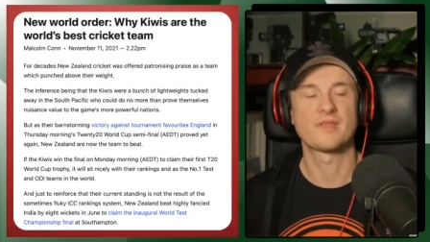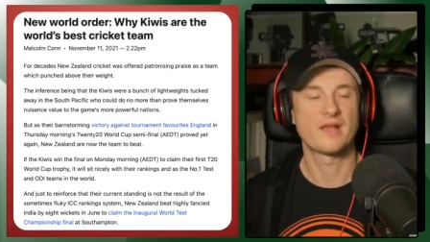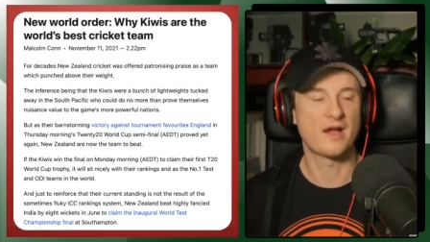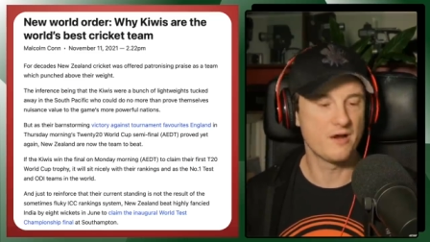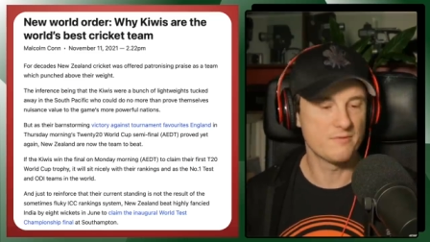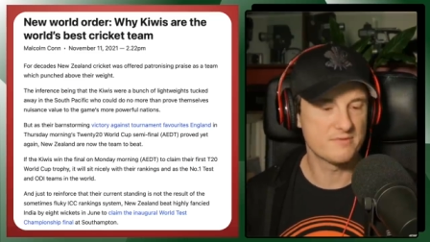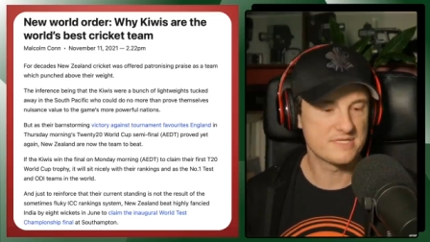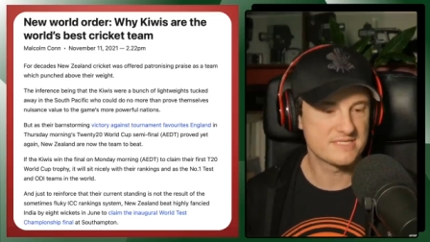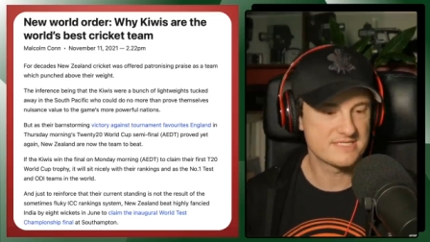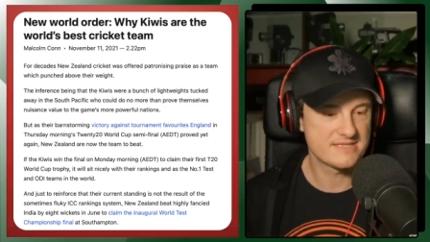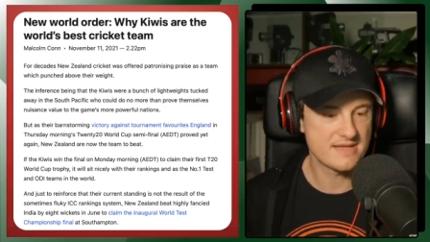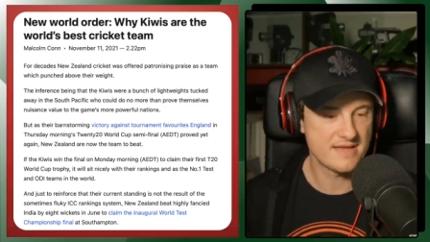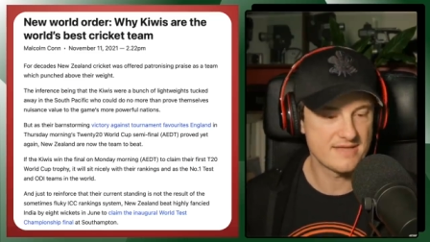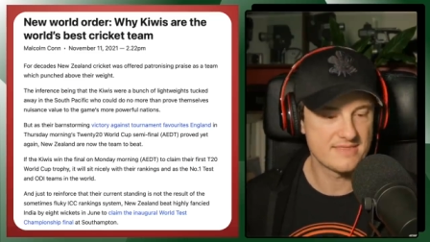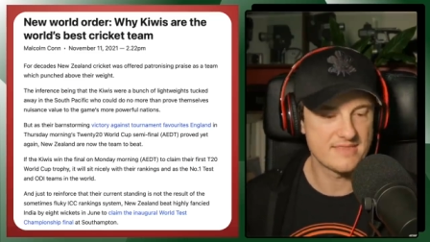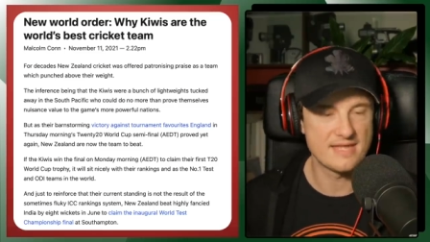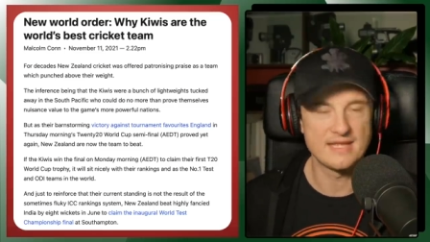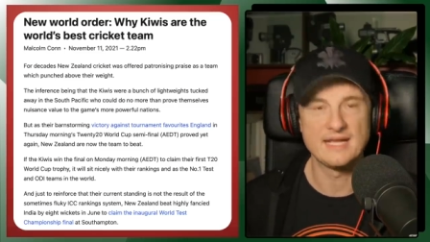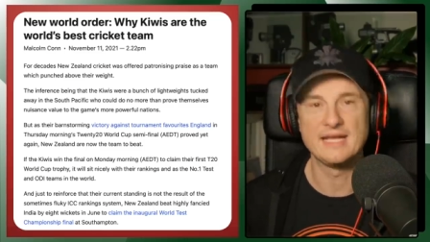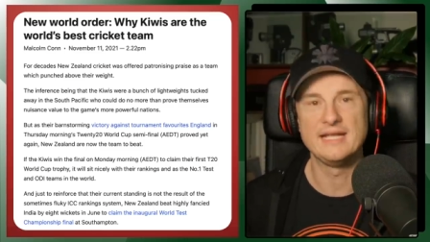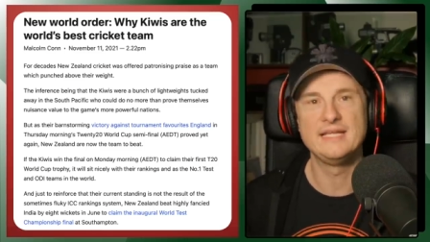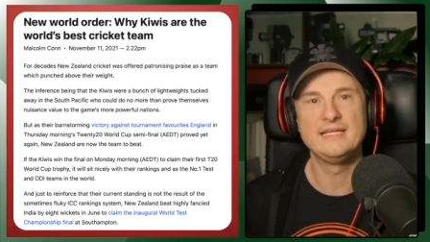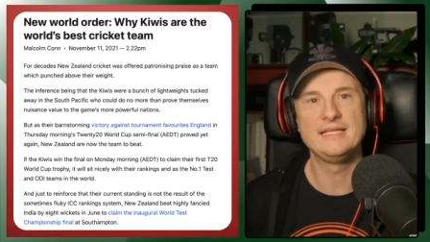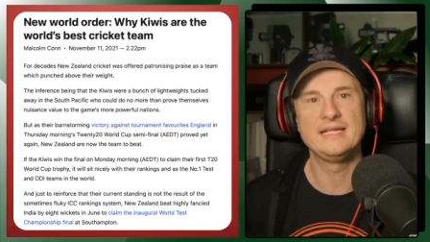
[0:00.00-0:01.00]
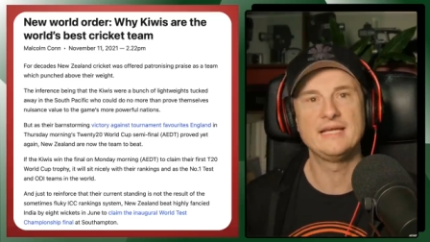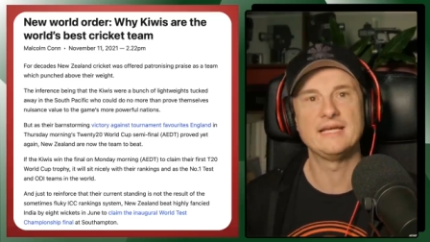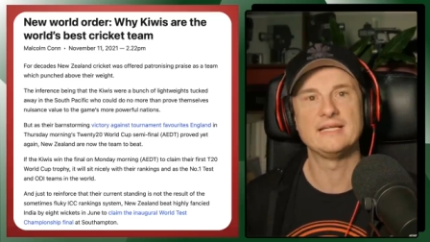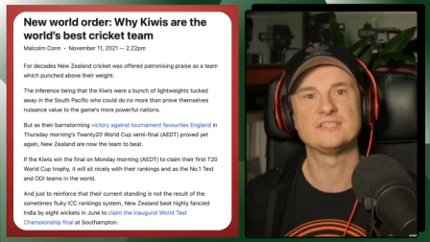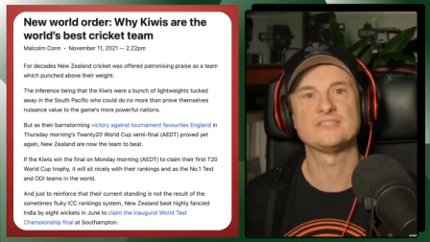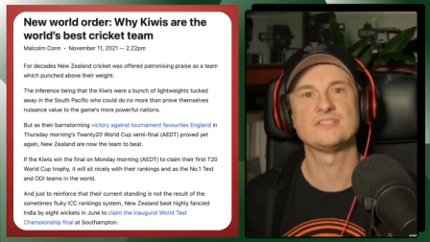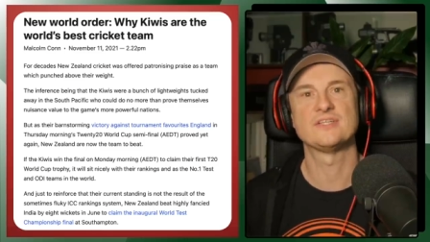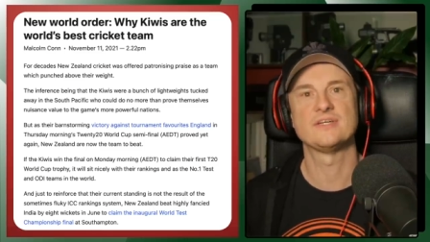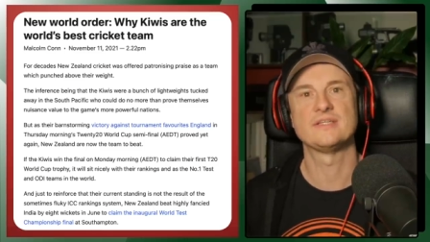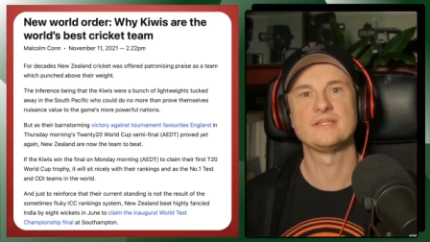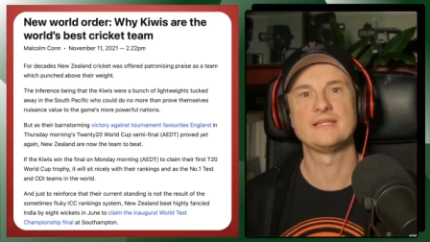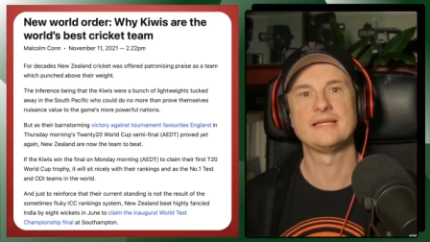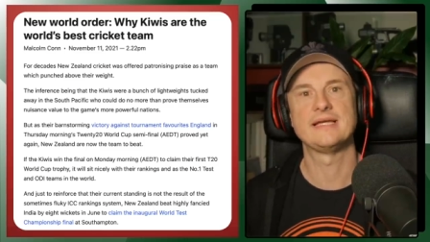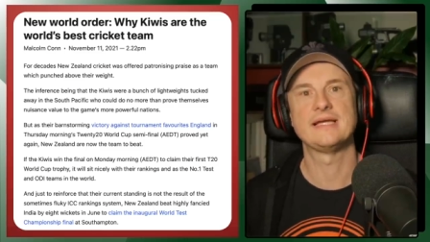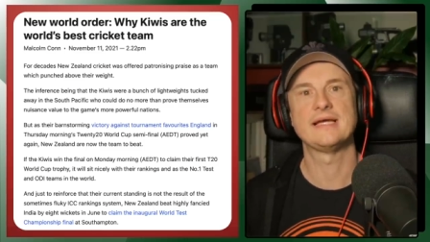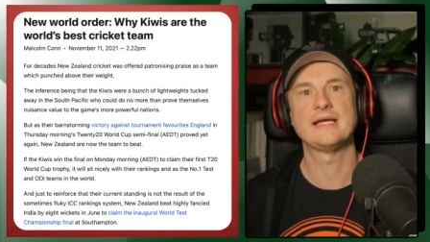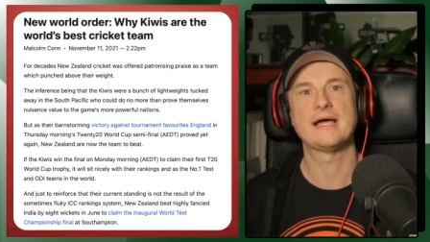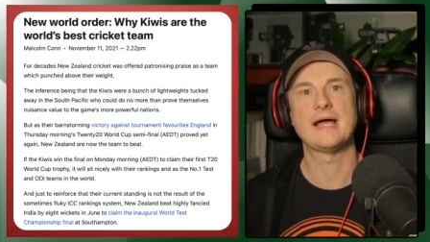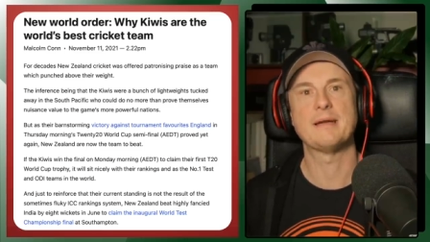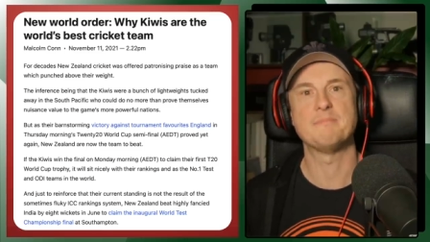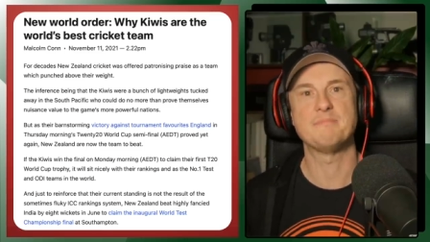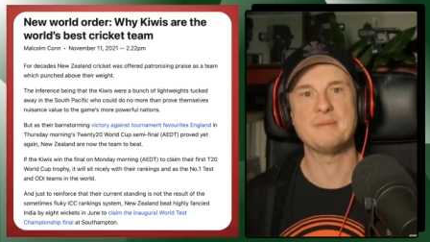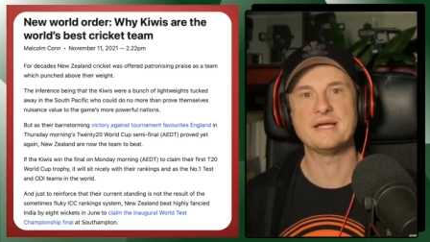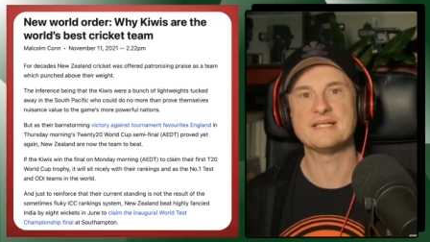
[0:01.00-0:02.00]
I would say that India is certainly a
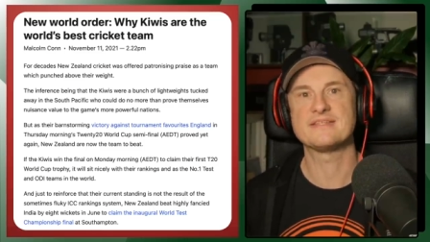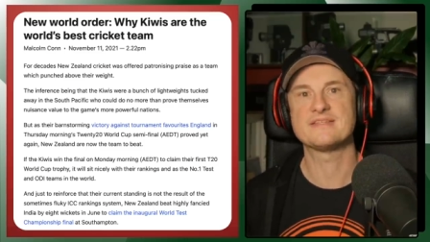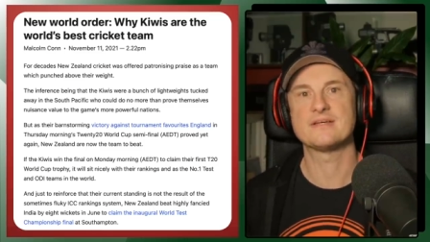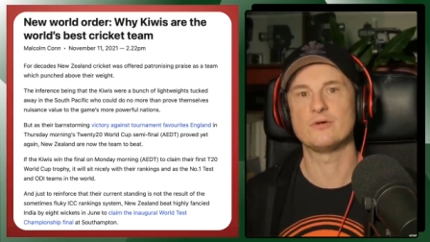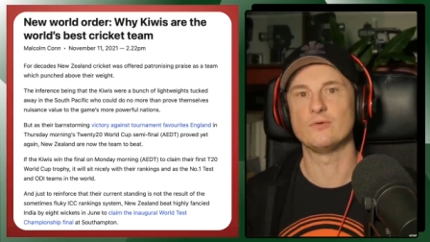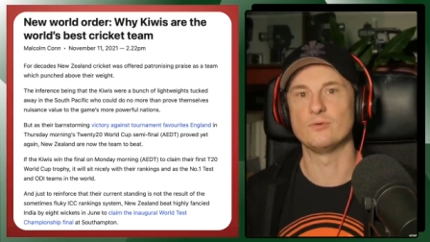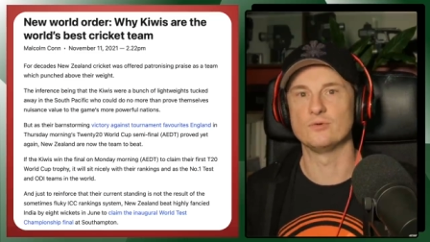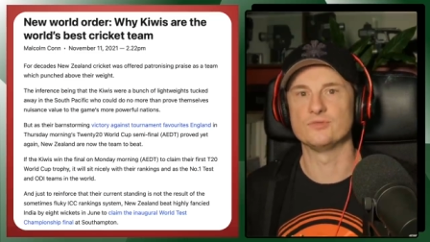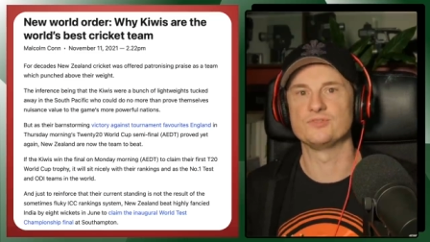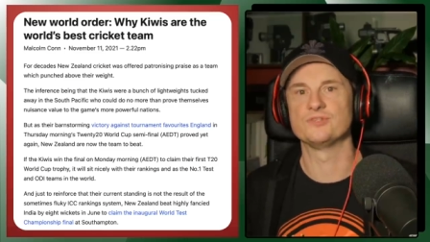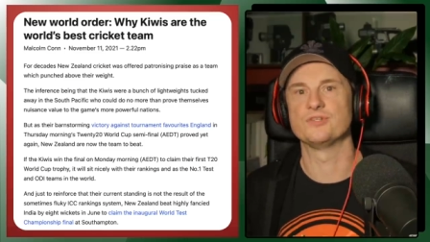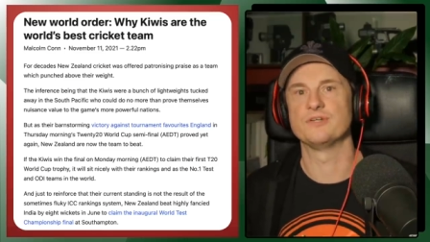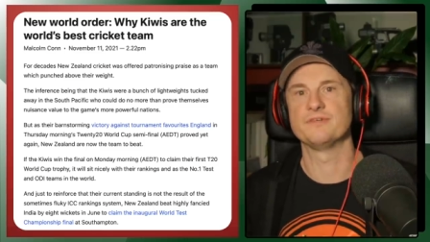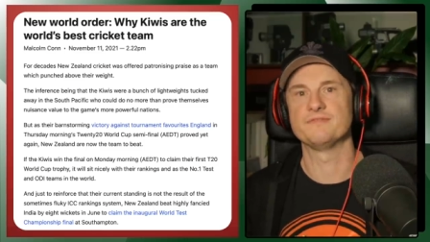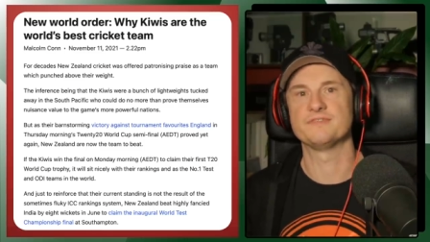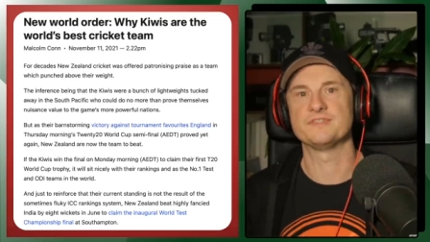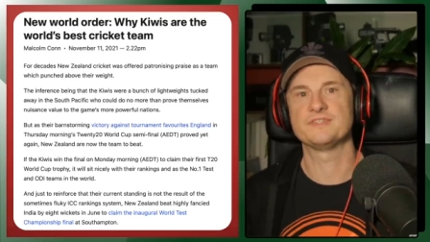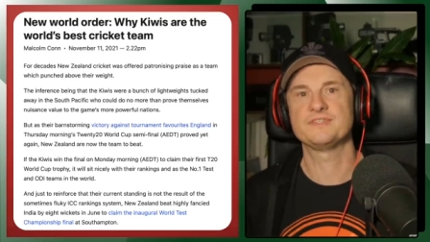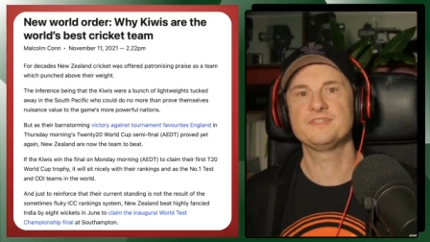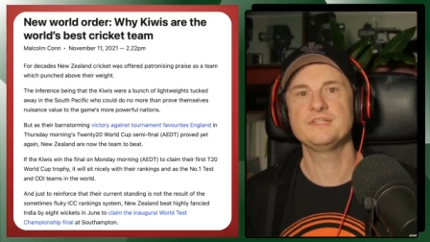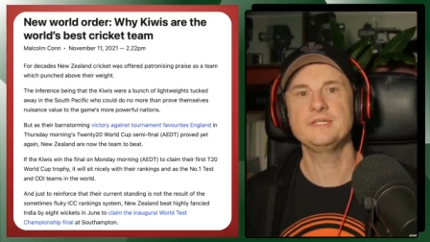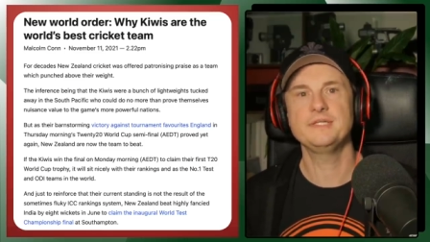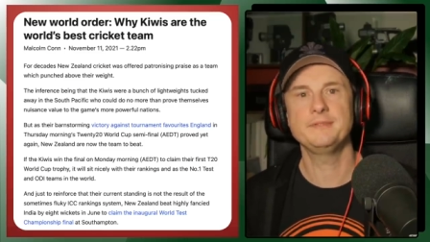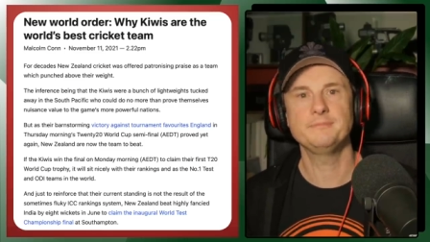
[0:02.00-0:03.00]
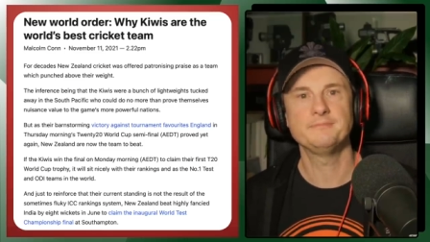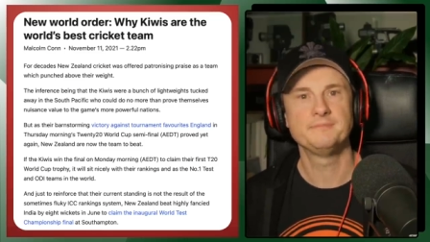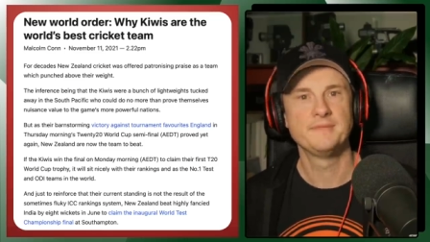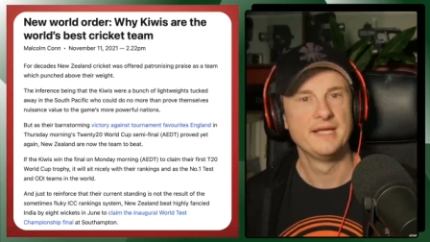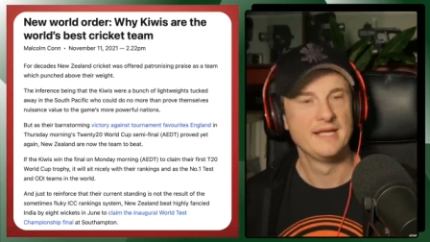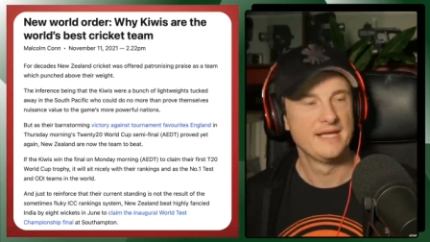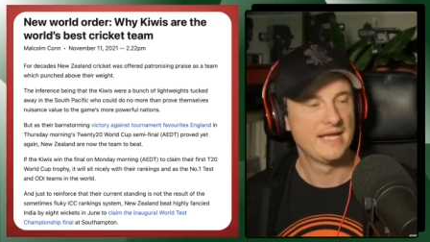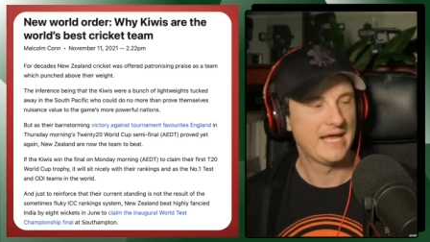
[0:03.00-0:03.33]
better all-surface team,